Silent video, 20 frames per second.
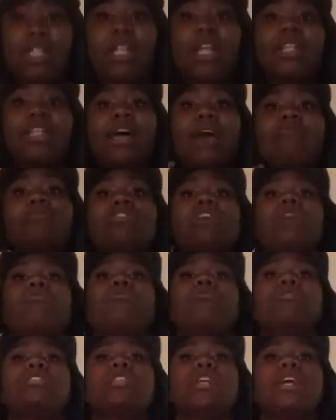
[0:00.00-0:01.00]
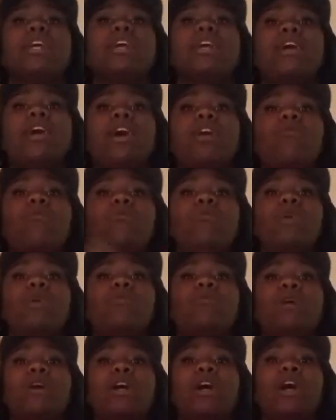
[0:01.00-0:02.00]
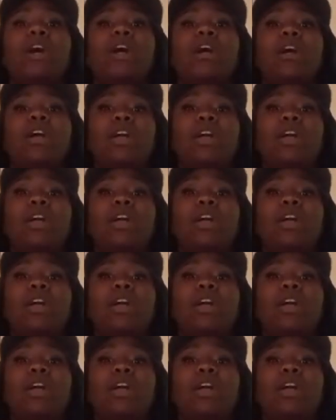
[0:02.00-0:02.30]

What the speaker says: Like, that was our routine. We would